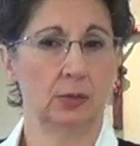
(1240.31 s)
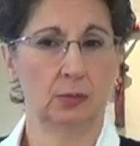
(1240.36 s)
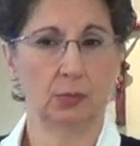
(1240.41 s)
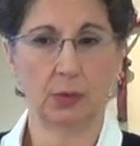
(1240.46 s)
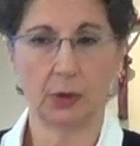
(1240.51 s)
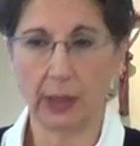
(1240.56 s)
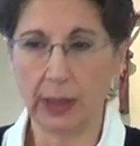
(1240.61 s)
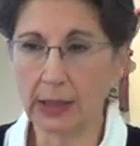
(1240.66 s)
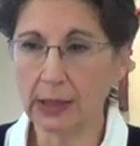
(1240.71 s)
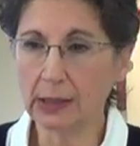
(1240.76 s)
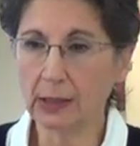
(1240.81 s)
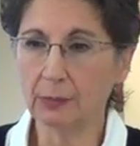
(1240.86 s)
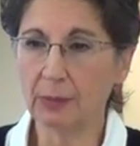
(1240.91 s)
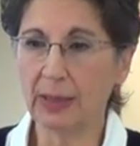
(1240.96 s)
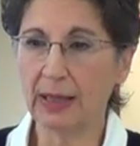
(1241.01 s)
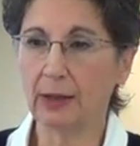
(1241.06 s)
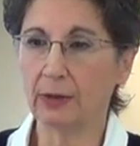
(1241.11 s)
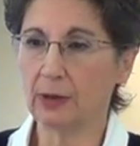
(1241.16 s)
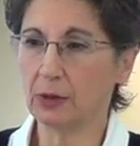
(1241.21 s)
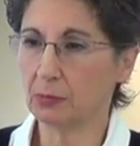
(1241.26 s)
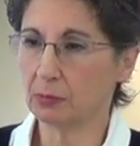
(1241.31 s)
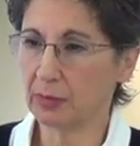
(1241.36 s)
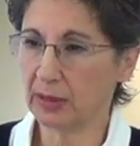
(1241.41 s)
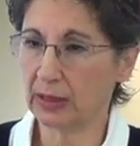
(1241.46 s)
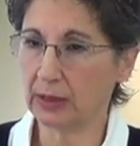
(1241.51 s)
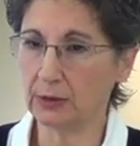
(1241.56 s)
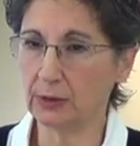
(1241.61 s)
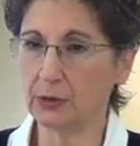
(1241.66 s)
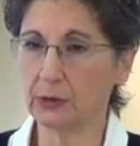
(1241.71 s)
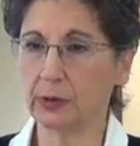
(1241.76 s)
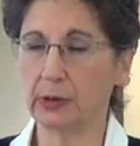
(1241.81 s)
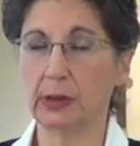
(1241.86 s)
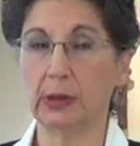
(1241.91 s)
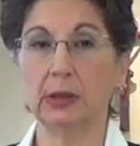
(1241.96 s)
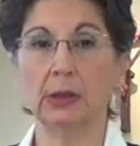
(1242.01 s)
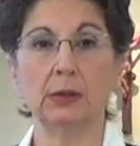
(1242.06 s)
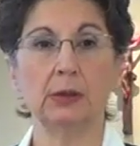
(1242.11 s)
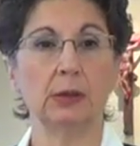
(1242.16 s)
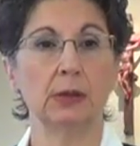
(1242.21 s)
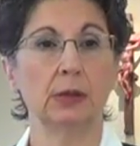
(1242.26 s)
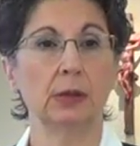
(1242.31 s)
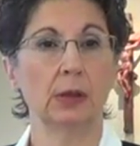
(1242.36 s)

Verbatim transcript: praying about it, pondering it,